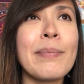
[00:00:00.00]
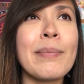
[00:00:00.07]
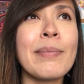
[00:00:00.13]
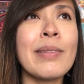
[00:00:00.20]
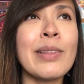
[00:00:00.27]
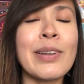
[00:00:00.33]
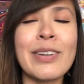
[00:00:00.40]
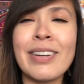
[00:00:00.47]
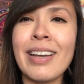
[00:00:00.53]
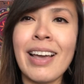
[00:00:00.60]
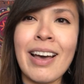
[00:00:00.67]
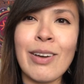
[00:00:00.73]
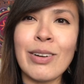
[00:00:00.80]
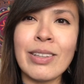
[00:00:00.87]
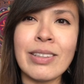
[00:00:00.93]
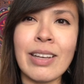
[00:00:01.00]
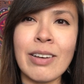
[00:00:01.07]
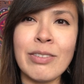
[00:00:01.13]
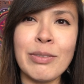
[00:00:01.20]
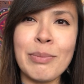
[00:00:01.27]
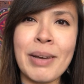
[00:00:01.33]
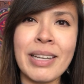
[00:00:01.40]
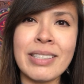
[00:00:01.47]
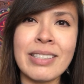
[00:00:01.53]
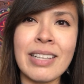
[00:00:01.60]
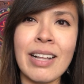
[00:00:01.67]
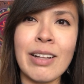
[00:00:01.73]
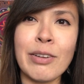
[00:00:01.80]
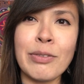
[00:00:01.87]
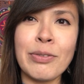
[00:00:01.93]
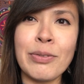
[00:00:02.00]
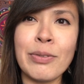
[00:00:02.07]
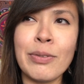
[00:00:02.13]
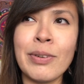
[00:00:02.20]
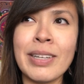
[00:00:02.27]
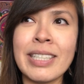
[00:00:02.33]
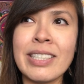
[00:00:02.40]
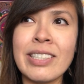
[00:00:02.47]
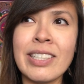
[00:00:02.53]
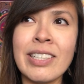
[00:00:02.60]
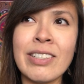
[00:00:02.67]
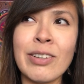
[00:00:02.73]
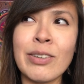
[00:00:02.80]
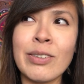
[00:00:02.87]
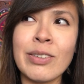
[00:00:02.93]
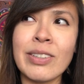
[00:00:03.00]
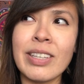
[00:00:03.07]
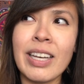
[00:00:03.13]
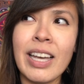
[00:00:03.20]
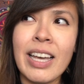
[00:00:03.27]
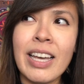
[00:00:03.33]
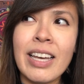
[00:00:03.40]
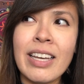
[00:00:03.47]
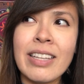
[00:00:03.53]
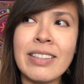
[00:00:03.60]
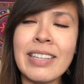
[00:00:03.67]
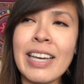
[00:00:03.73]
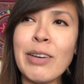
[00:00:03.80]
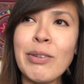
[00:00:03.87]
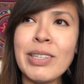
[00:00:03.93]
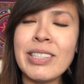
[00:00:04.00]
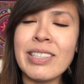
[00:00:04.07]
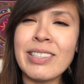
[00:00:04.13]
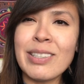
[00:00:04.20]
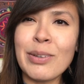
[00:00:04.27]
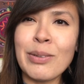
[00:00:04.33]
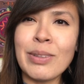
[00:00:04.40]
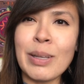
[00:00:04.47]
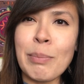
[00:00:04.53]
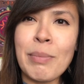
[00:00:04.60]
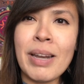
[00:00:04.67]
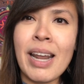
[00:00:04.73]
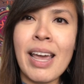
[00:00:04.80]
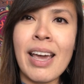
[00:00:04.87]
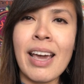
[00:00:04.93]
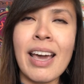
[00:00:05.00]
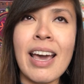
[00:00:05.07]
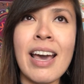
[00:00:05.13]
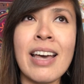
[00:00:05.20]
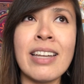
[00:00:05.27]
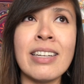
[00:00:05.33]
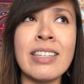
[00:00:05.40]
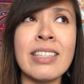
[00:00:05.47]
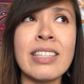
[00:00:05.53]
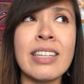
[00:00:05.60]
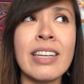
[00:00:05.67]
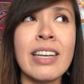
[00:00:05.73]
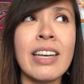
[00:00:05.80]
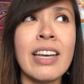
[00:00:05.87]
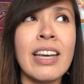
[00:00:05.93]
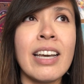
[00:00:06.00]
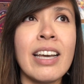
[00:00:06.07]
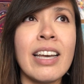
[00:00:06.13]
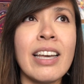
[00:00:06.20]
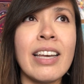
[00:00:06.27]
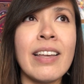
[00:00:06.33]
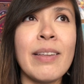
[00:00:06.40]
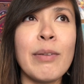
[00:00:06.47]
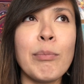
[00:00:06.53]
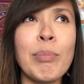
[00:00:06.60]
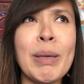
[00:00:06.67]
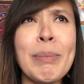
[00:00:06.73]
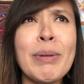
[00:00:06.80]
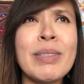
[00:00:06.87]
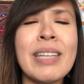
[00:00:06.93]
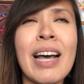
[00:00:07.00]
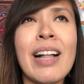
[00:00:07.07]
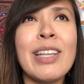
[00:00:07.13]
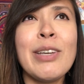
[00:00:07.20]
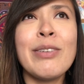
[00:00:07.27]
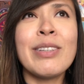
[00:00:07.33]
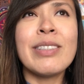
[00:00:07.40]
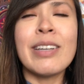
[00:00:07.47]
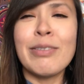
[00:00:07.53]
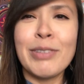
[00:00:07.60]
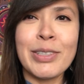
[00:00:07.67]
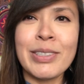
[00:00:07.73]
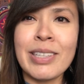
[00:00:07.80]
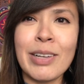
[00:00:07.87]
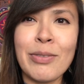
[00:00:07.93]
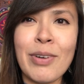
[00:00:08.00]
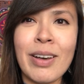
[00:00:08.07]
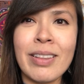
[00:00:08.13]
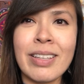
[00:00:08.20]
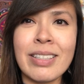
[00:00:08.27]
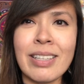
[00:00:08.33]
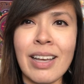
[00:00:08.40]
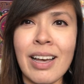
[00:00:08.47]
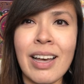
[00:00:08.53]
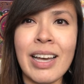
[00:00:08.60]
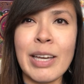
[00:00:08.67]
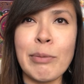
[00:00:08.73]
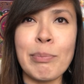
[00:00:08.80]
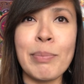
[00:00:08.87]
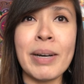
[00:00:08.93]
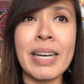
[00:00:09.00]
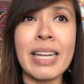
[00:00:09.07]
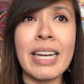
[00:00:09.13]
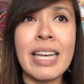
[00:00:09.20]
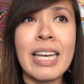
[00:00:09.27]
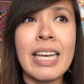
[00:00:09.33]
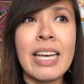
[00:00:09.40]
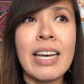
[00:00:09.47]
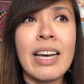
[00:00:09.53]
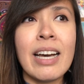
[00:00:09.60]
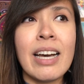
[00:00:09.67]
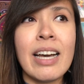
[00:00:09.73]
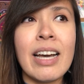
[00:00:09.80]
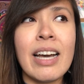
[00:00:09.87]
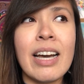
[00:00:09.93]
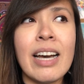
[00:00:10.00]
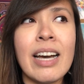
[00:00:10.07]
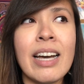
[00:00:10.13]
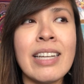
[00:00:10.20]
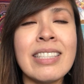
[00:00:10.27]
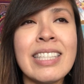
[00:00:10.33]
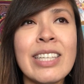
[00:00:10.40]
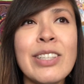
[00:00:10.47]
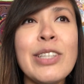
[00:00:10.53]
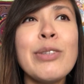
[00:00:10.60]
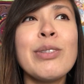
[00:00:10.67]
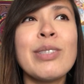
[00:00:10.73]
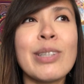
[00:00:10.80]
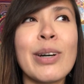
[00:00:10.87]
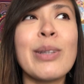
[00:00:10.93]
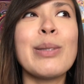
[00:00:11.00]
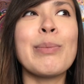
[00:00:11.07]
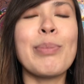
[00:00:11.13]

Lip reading: learning how to love myself, which, language is so limiting, and people tell you to love yourself all the time, but until you start the